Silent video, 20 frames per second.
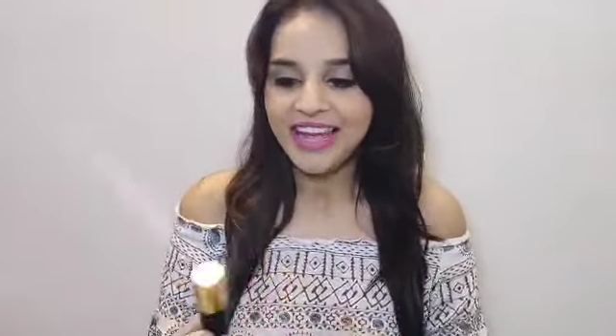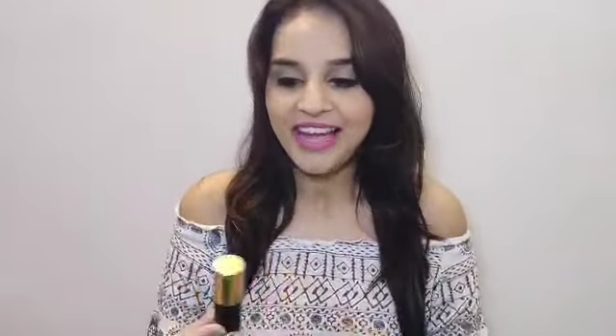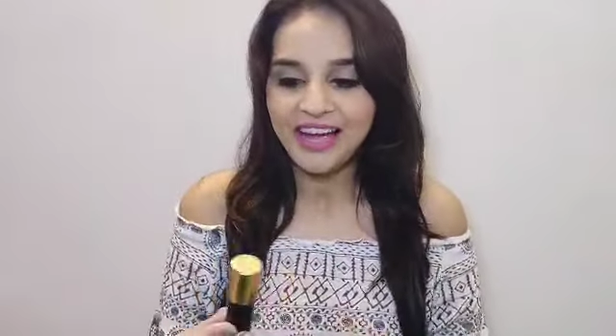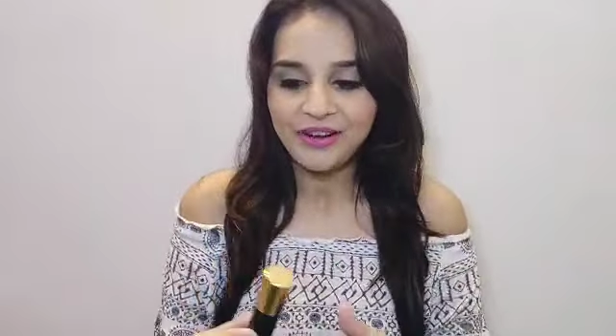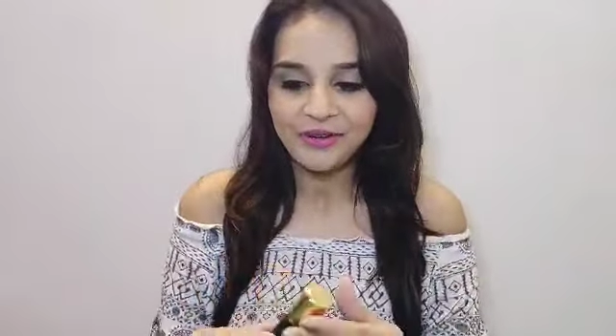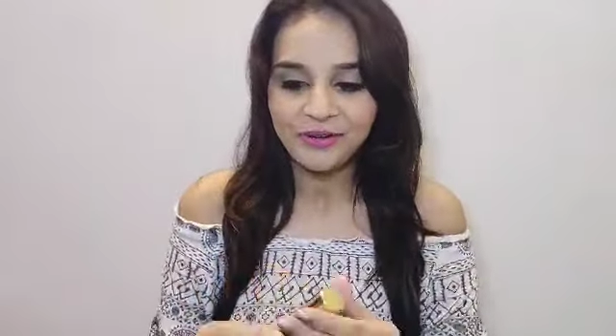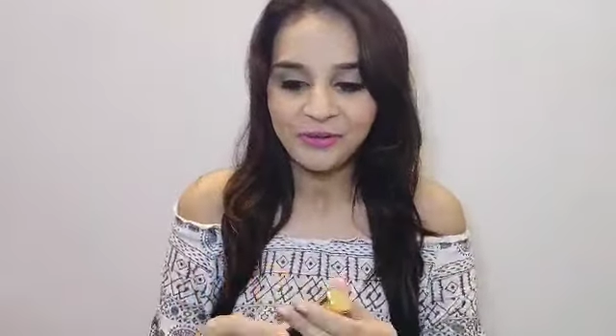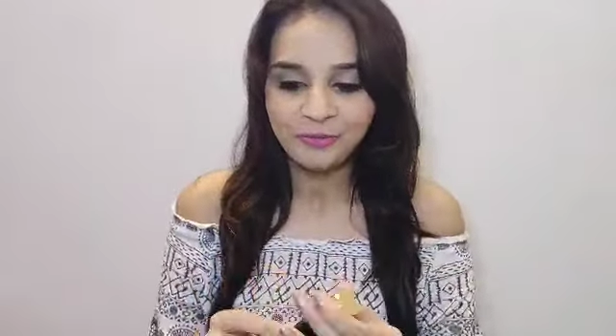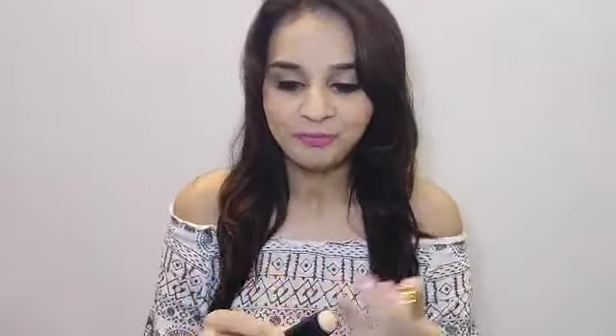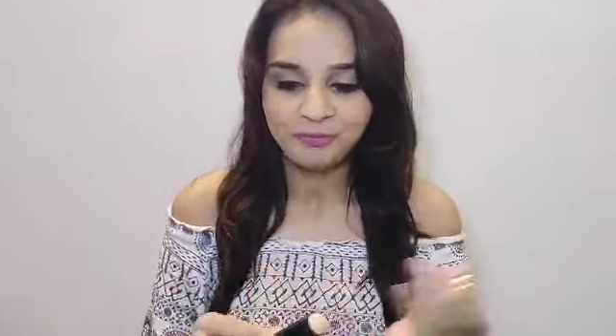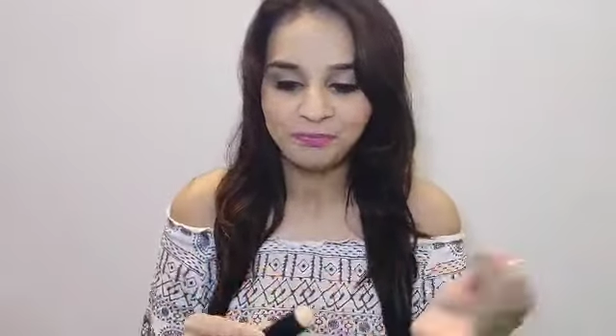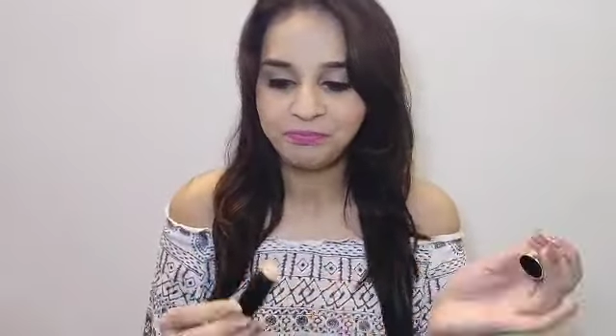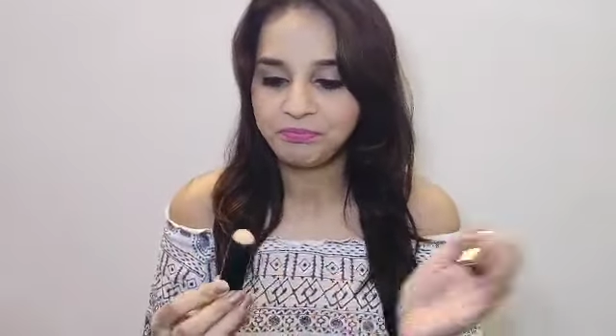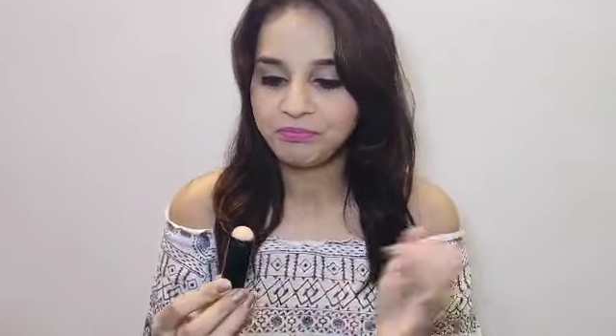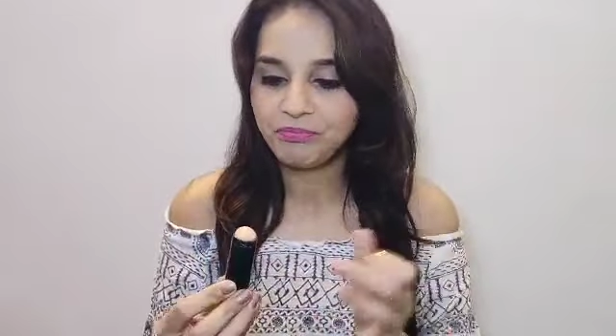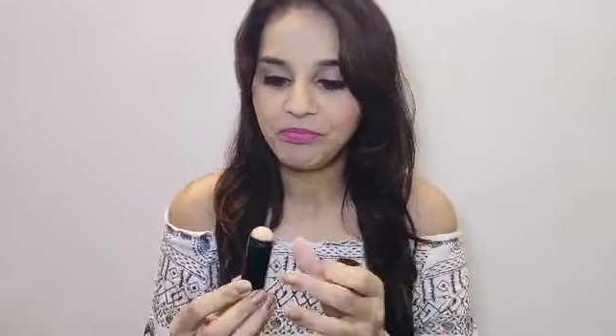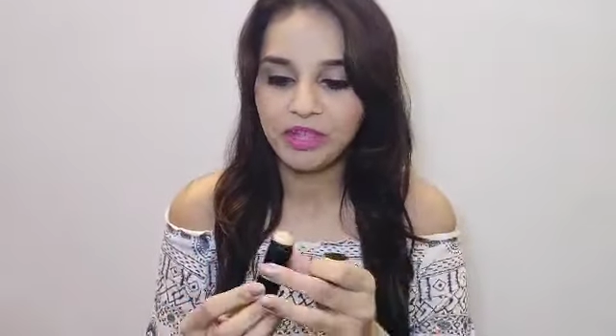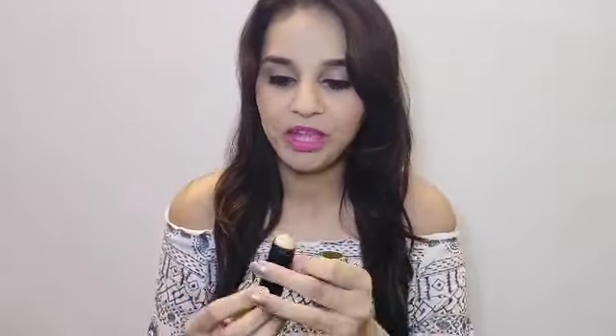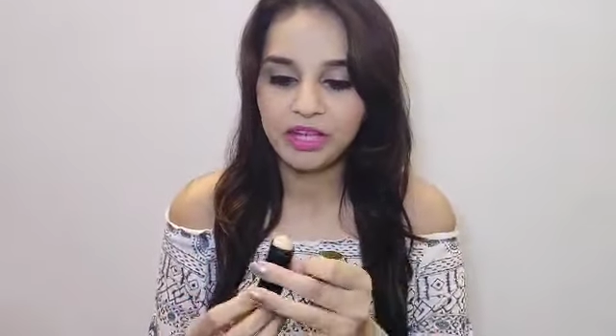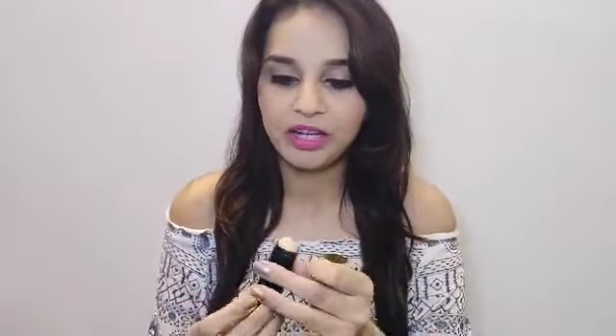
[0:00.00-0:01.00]
now
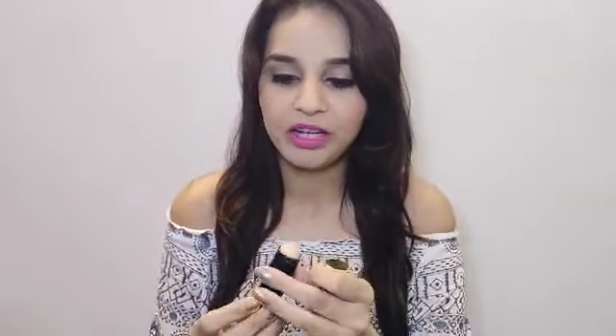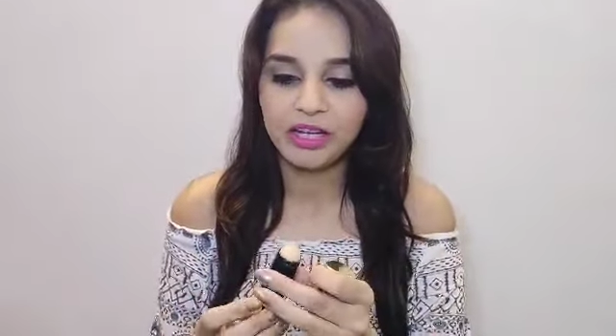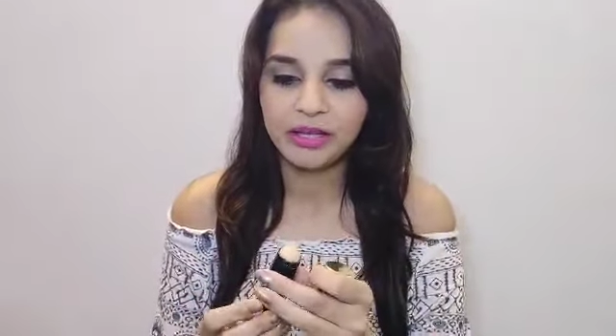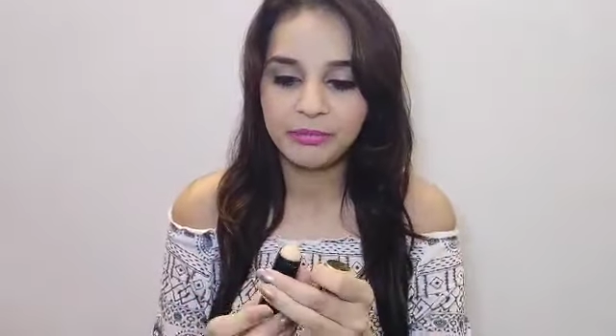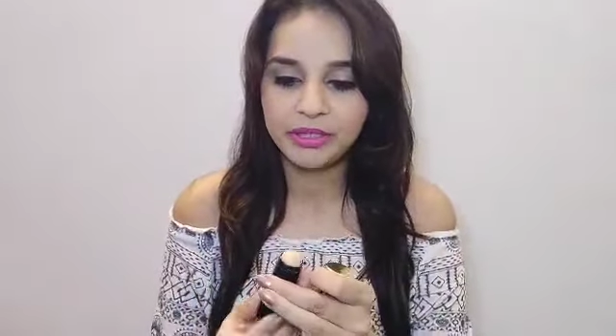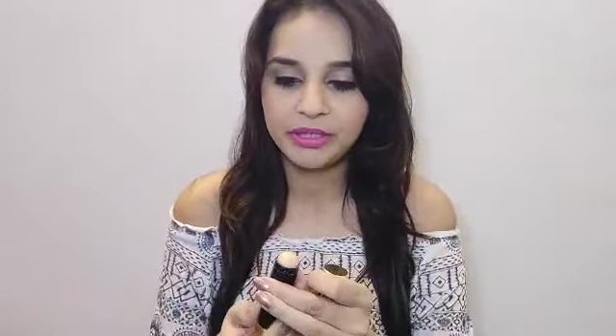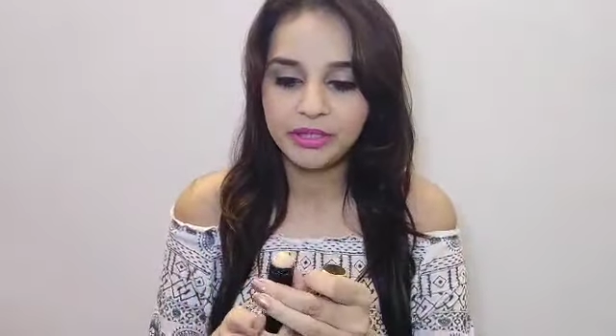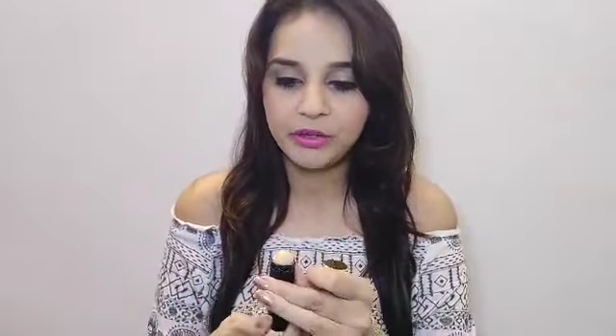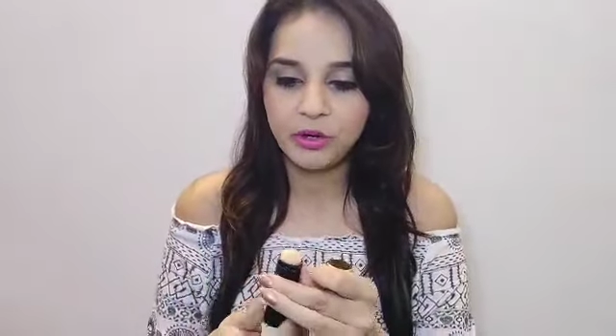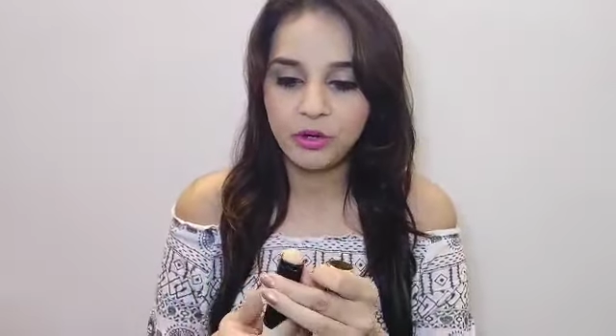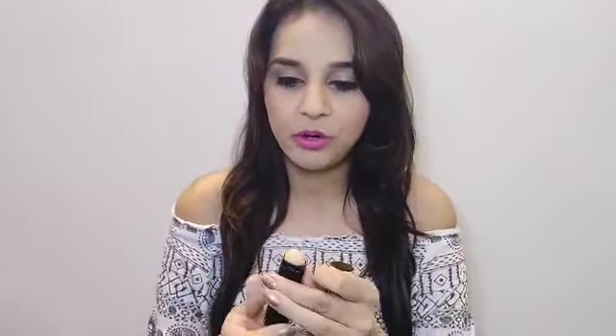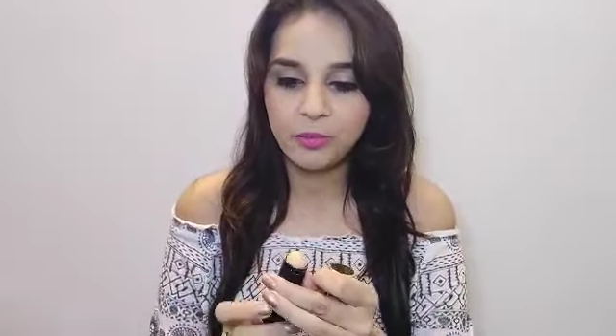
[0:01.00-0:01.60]
let me